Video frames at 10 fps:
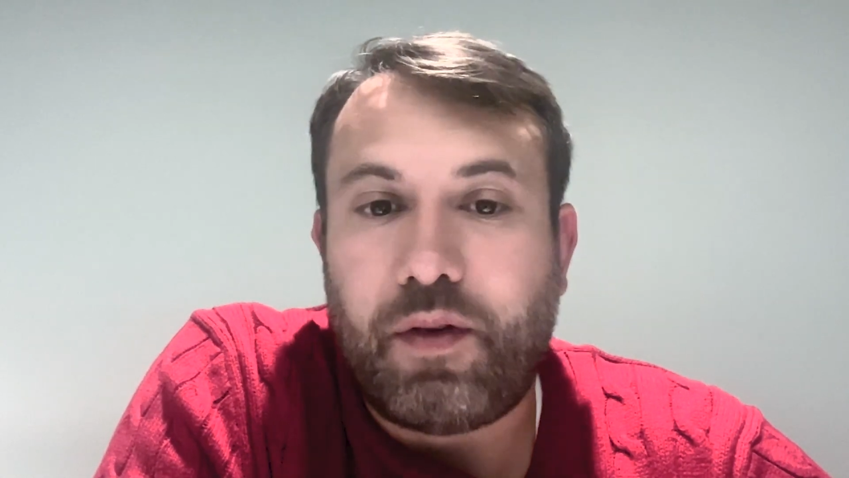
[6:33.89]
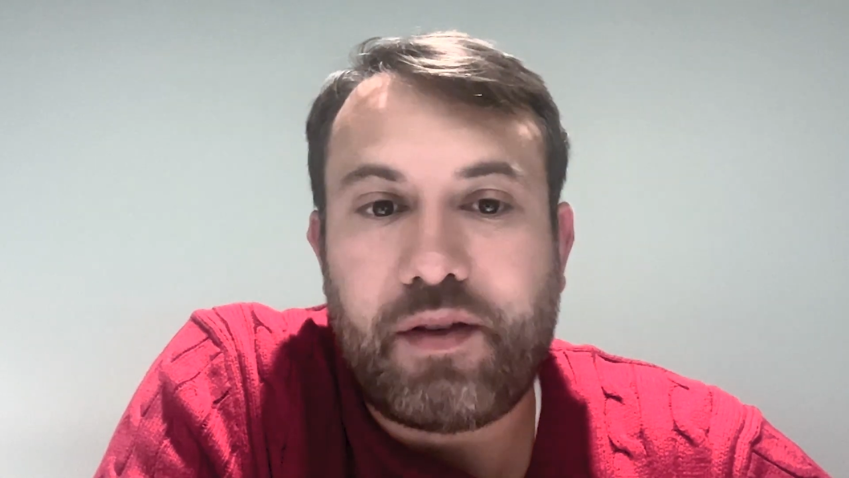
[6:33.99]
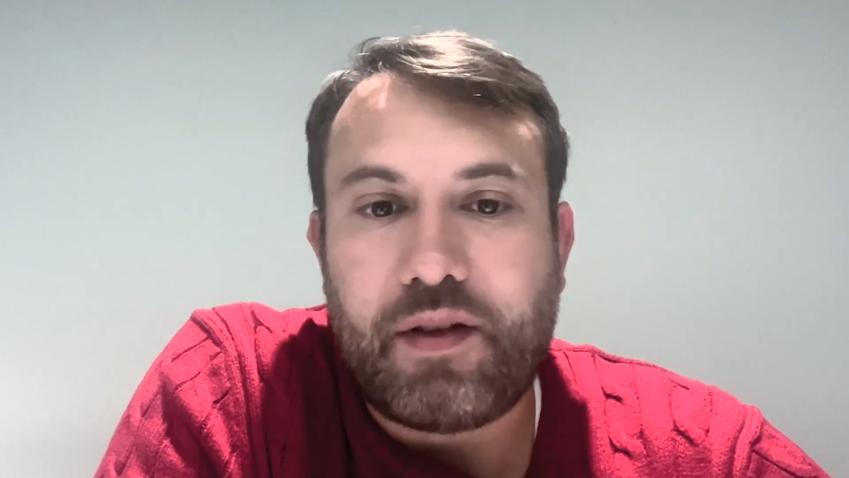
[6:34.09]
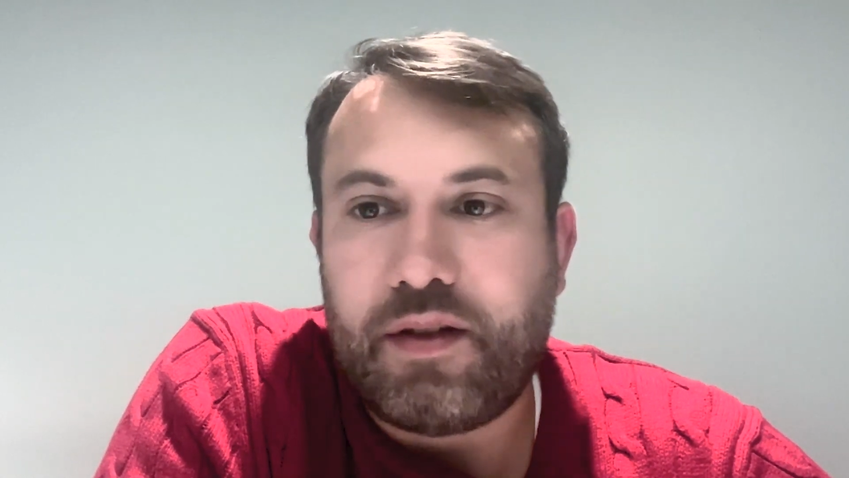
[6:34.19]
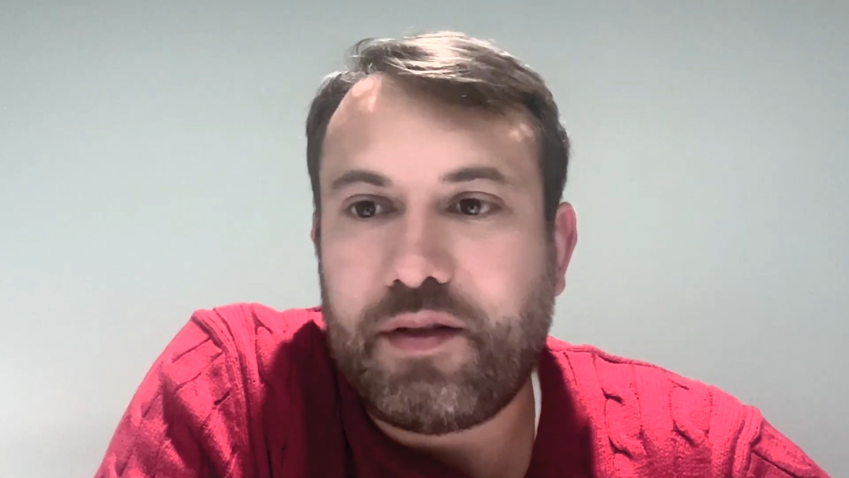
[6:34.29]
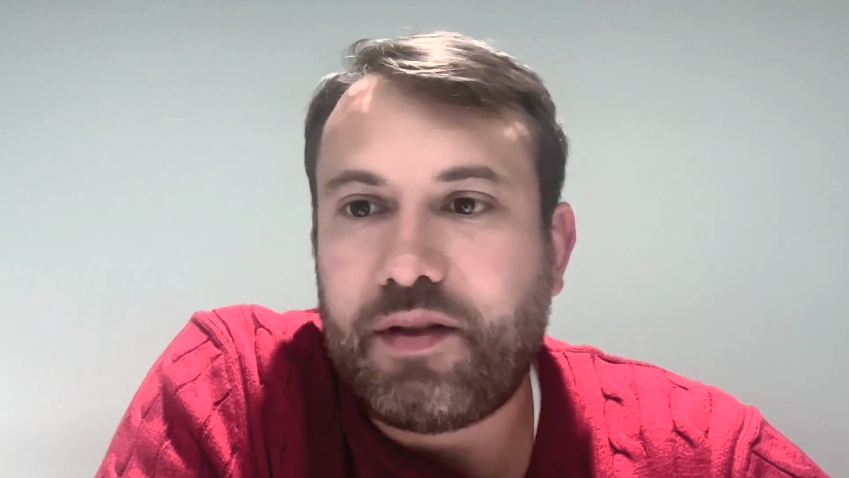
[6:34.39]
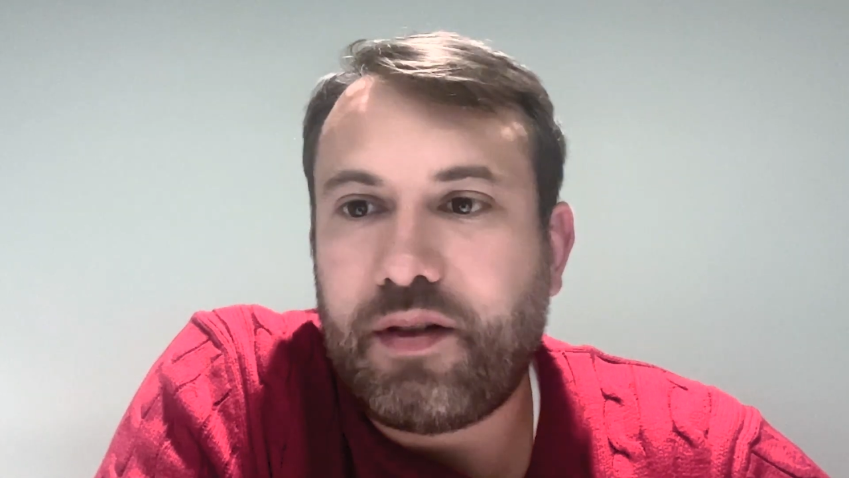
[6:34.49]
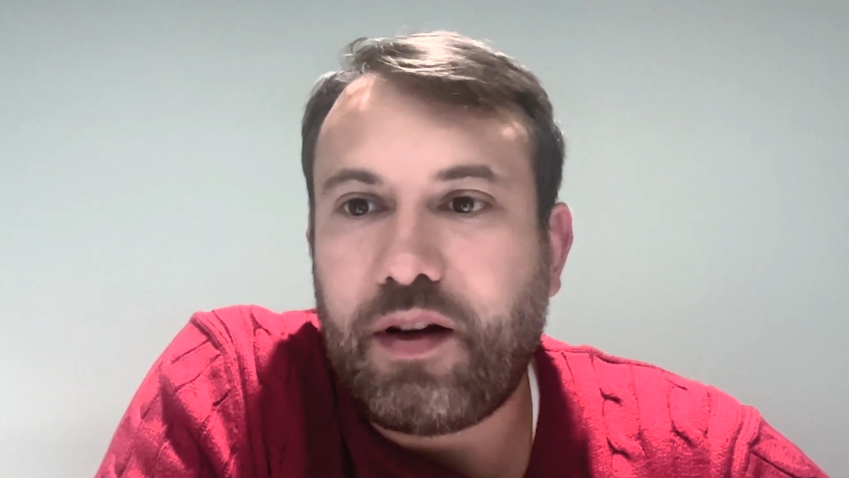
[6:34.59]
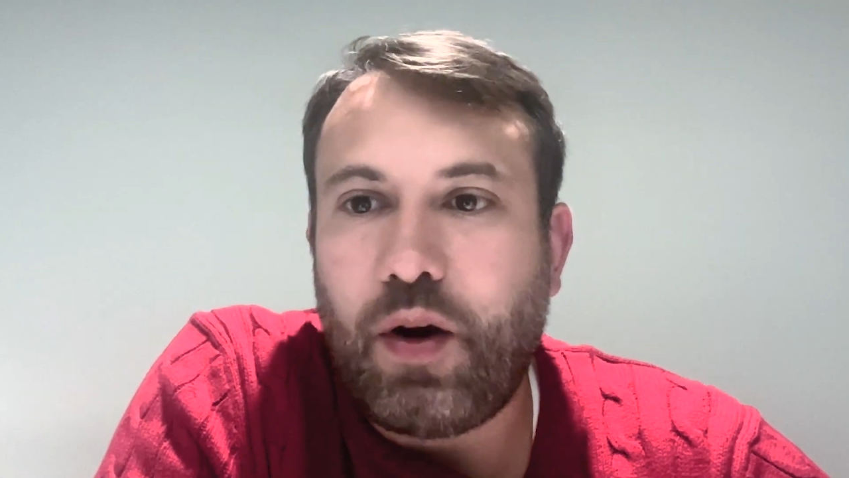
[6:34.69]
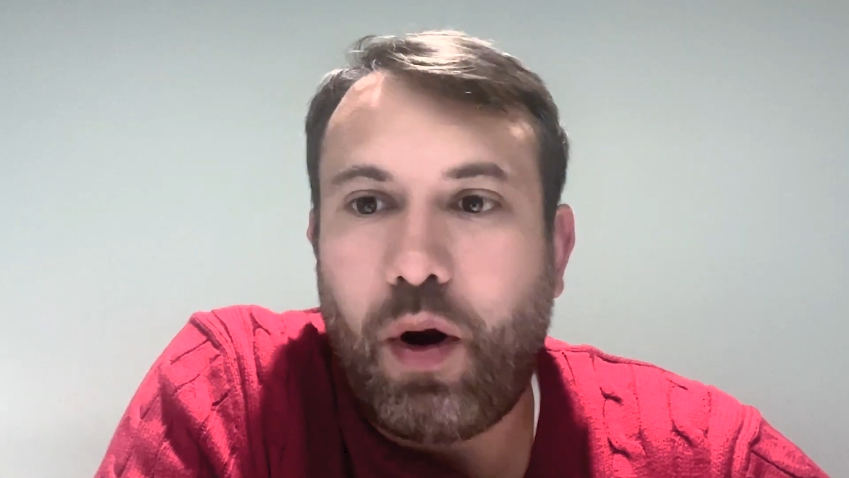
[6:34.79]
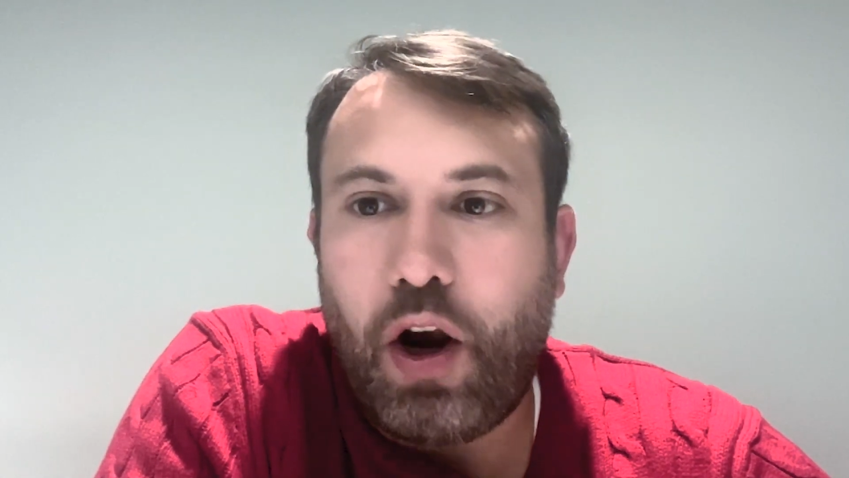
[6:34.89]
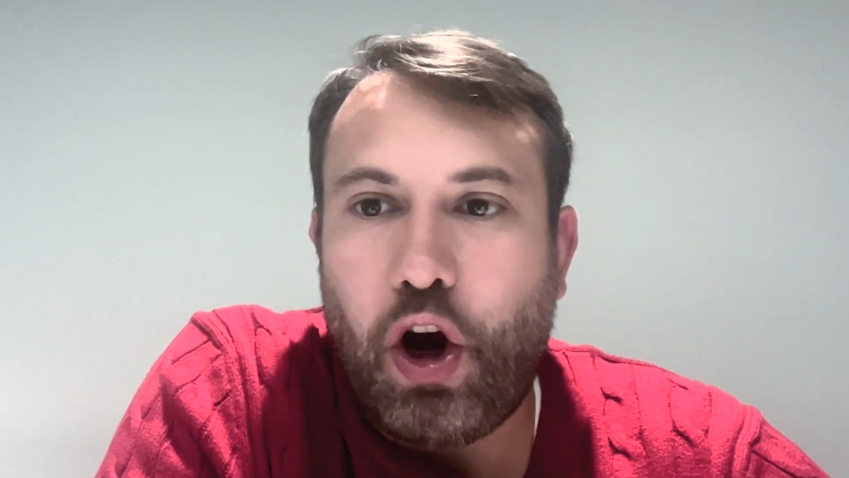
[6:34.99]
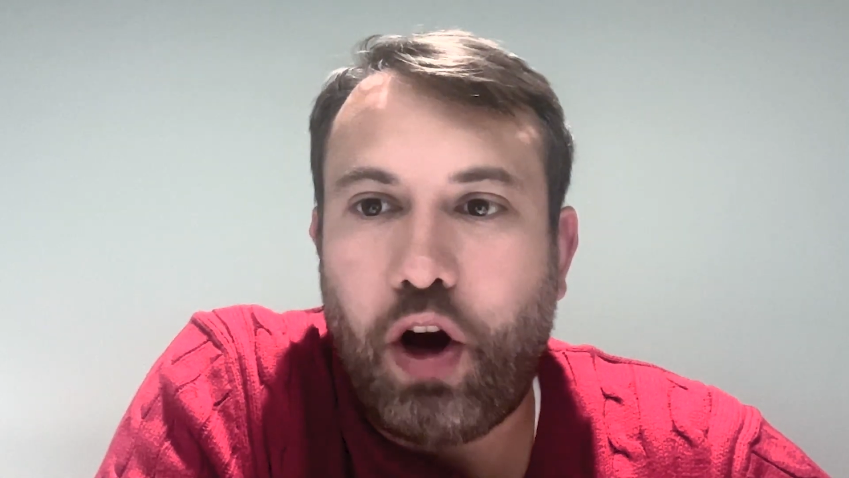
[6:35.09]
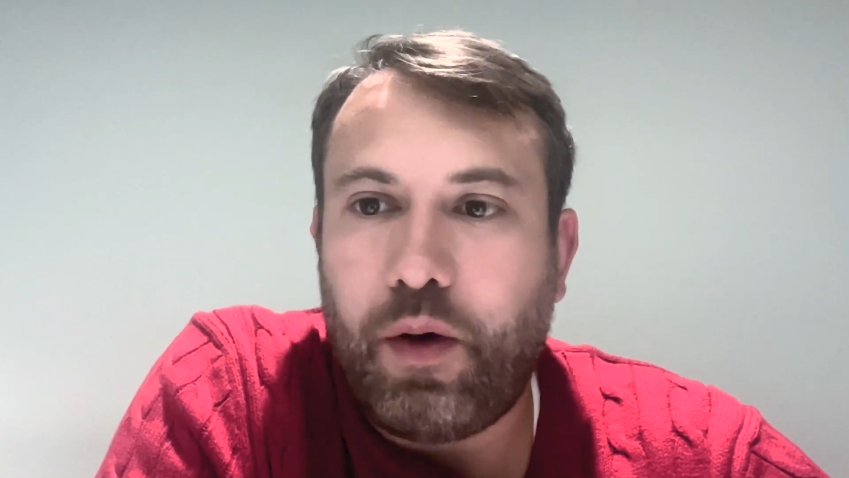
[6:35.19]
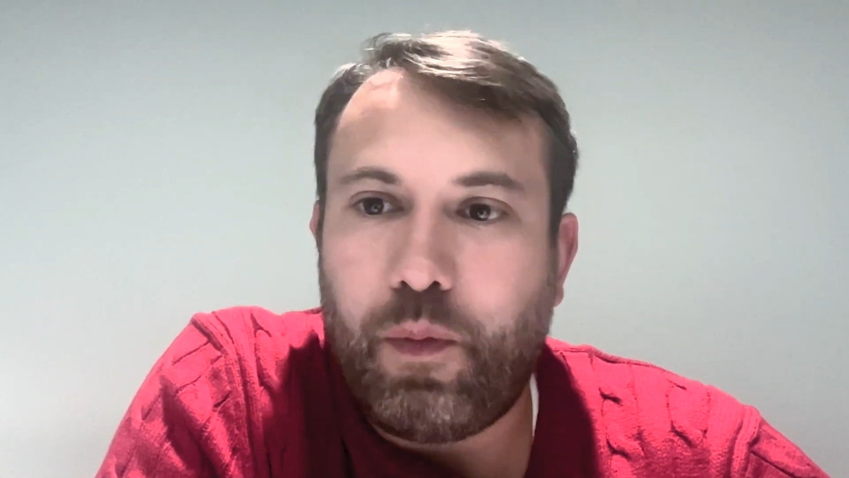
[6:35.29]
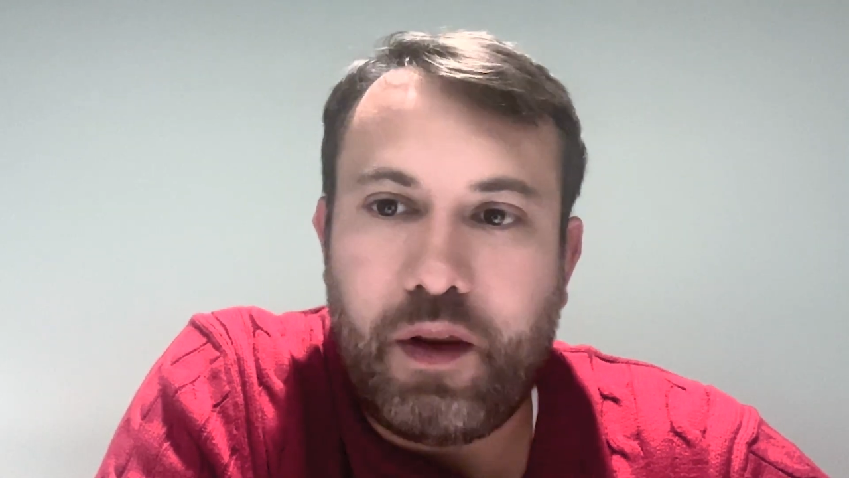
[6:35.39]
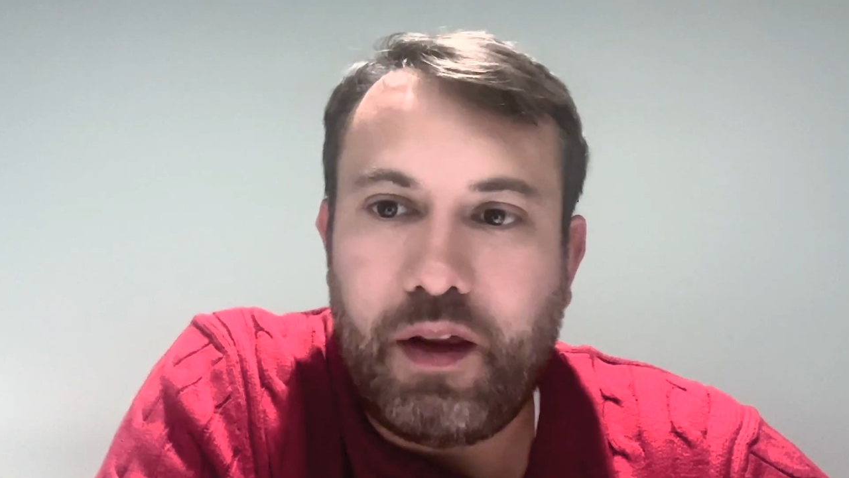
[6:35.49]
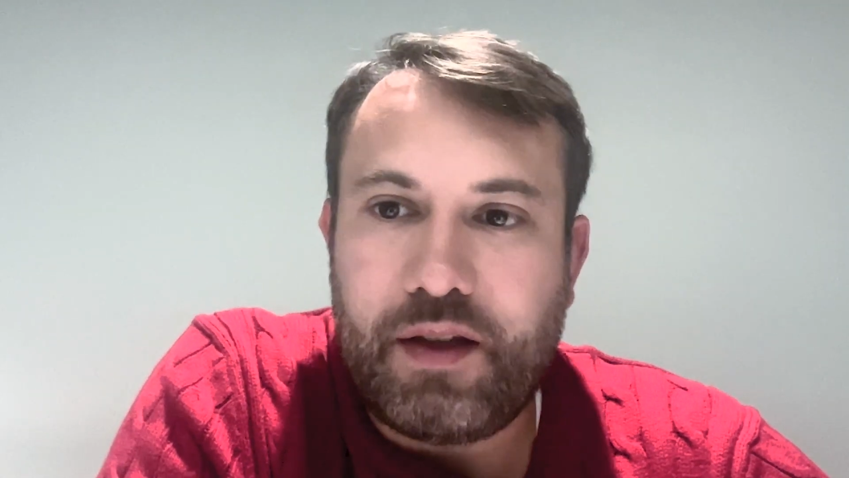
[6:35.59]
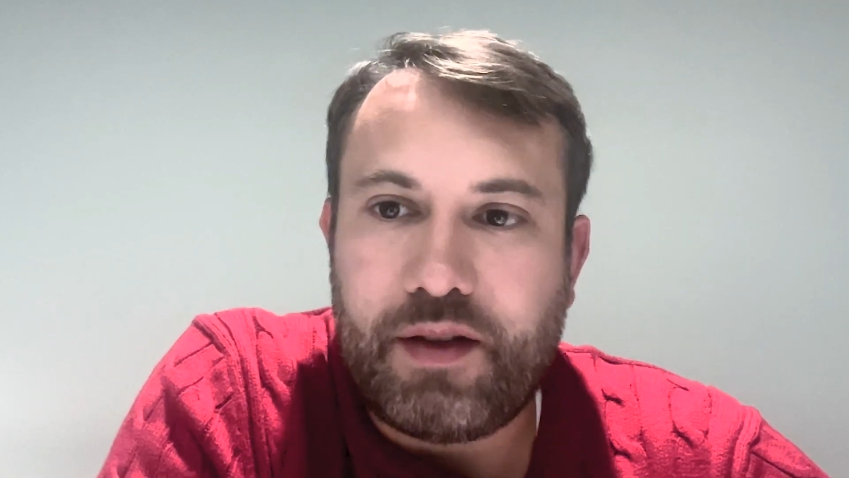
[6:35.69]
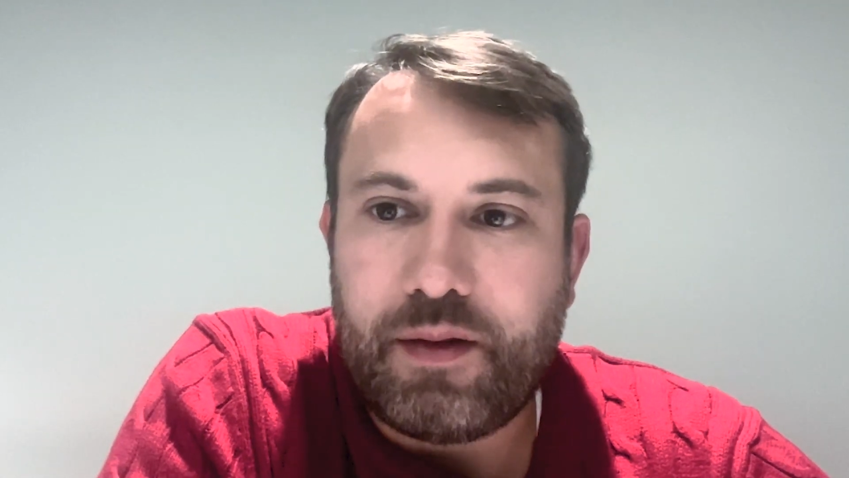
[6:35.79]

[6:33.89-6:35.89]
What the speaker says: residents go along with the